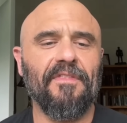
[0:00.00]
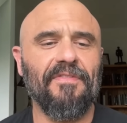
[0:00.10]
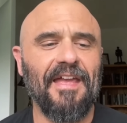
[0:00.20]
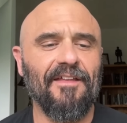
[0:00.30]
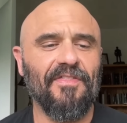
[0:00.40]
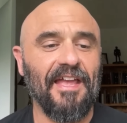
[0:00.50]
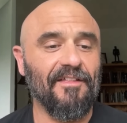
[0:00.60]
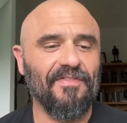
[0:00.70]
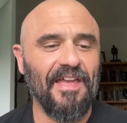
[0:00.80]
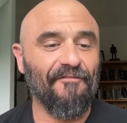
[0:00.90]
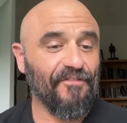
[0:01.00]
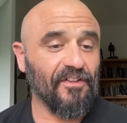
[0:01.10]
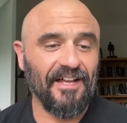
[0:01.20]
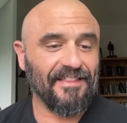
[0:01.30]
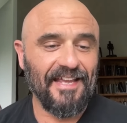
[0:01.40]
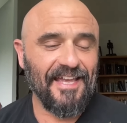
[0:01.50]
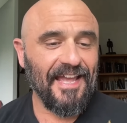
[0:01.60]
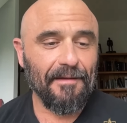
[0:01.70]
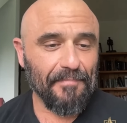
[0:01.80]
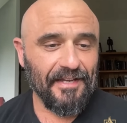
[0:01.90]
they they they feel like they
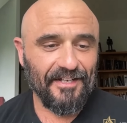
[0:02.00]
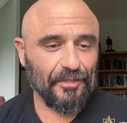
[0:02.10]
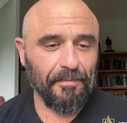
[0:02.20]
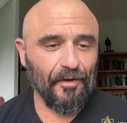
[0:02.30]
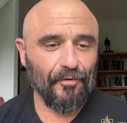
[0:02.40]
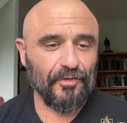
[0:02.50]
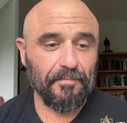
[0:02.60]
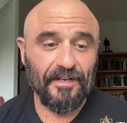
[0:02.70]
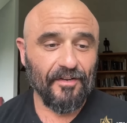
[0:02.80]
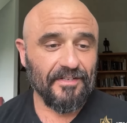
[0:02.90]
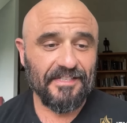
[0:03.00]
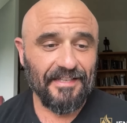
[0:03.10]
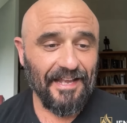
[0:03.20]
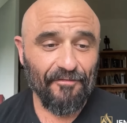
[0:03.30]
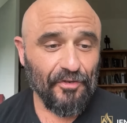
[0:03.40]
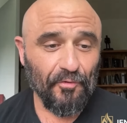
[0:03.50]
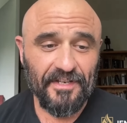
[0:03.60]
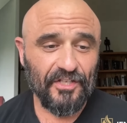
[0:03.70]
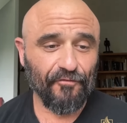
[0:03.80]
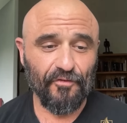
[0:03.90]
can't be exposed because they're
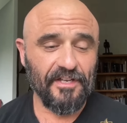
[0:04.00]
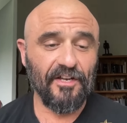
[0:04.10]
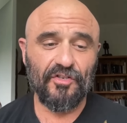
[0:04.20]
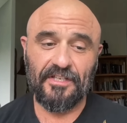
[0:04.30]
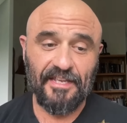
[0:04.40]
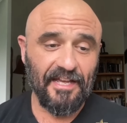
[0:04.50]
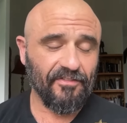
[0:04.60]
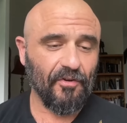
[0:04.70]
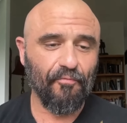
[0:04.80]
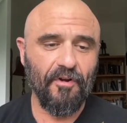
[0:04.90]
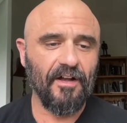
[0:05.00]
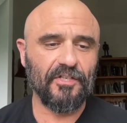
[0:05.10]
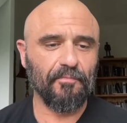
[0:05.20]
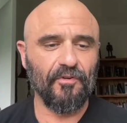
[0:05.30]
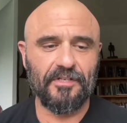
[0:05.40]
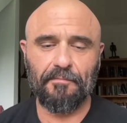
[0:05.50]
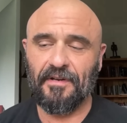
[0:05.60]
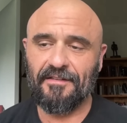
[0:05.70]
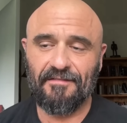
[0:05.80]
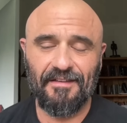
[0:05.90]
doing this for years and yet they're prosperous.
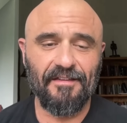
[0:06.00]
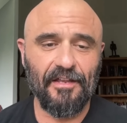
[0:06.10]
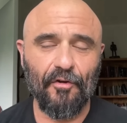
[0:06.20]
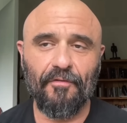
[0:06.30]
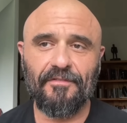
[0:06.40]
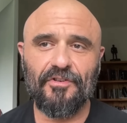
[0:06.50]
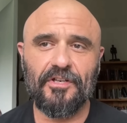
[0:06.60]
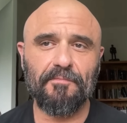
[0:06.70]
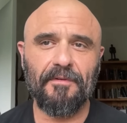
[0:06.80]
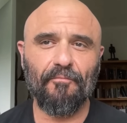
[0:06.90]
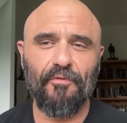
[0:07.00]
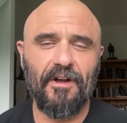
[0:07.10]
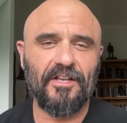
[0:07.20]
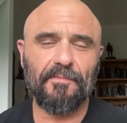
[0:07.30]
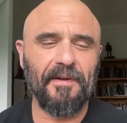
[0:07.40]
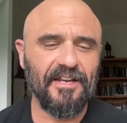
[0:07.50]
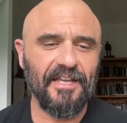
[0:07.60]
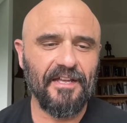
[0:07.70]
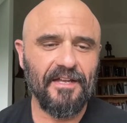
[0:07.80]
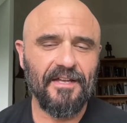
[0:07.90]
You know,
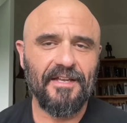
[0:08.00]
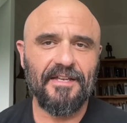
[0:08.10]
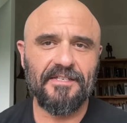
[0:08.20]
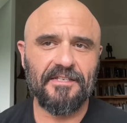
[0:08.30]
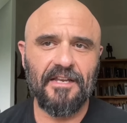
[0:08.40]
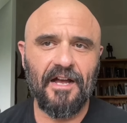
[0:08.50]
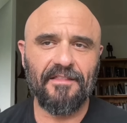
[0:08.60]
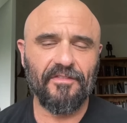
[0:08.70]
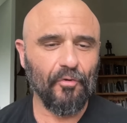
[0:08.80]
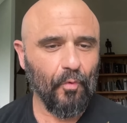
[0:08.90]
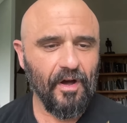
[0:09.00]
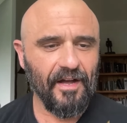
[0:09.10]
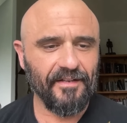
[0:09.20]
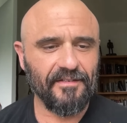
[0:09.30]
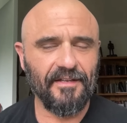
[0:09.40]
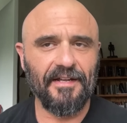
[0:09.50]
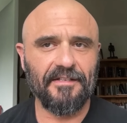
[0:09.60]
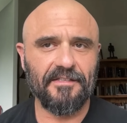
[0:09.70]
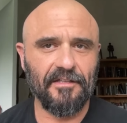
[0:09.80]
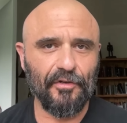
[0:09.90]
prosperity is not the what;
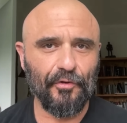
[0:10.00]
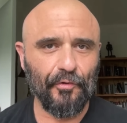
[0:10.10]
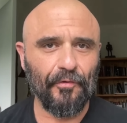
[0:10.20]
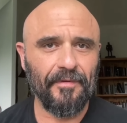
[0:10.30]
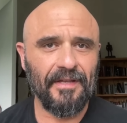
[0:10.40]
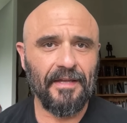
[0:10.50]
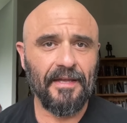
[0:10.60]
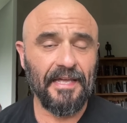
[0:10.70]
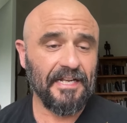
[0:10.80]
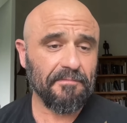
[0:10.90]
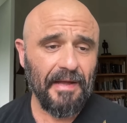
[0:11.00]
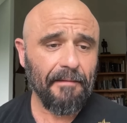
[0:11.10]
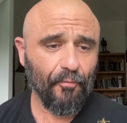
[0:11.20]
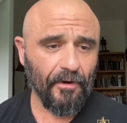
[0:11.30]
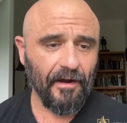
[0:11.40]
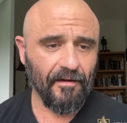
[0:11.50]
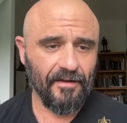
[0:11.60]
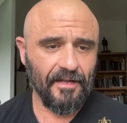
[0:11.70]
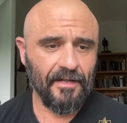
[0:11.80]
it's the who. And it's my prayer